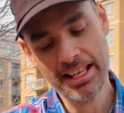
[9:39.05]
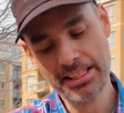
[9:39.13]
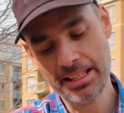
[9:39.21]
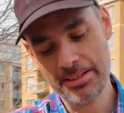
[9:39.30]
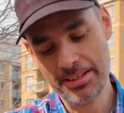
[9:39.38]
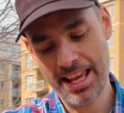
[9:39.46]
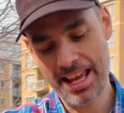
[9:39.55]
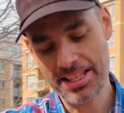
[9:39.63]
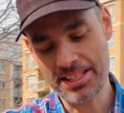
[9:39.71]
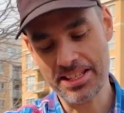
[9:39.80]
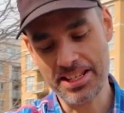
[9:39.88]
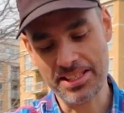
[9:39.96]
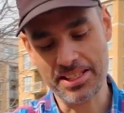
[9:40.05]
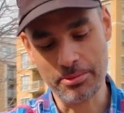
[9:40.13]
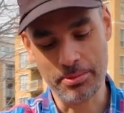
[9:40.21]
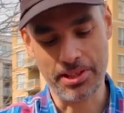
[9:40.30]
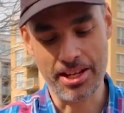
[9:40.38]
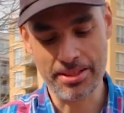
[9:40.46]
So yeah, it's not easy
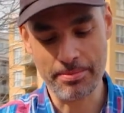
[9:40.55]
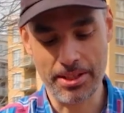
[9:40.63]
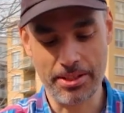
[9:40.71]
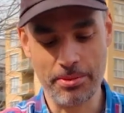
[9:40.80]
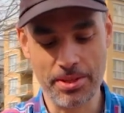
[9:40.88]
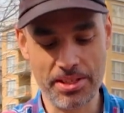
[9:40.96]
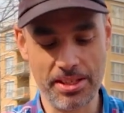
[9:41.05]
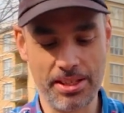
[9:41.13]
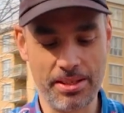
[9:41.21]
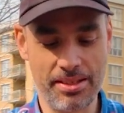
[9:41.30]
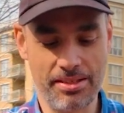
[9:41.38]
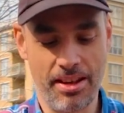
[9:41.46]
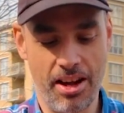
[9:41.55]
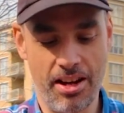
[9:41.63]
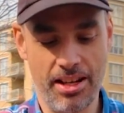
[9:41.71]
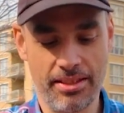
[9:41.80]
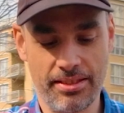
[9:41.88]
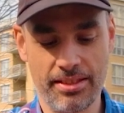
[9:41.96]
to put on, but once it's
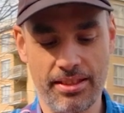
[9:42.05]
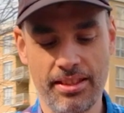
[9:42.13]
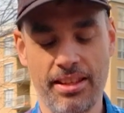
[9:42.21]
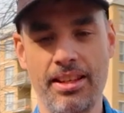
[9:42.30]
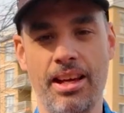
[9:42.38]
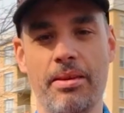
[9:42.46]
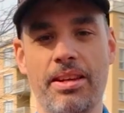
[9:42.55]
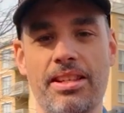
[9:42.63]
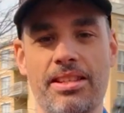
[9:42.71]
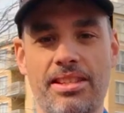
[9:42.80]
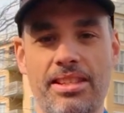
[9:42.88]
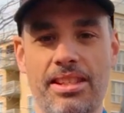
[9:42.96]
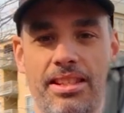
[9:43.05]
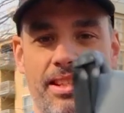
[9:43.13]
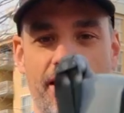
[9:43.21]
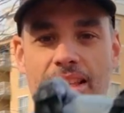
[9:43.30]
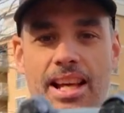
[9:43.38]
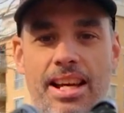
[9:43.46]
on, I mean, it still
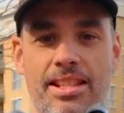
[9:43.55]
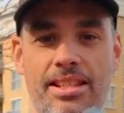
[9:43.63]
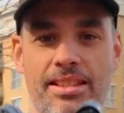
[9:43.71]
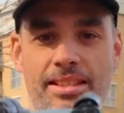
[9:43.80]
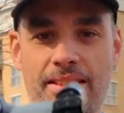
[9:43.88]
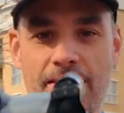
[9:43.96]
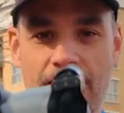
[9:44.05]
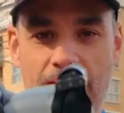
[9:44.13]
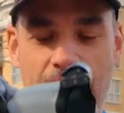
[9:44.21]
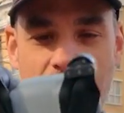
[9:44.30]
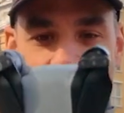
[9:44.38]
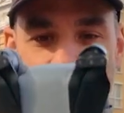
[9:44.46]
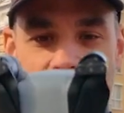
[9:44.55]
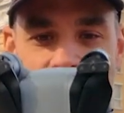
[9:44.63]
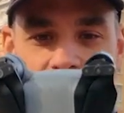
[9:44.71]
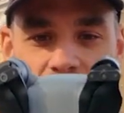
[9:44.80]
slides. Look at that.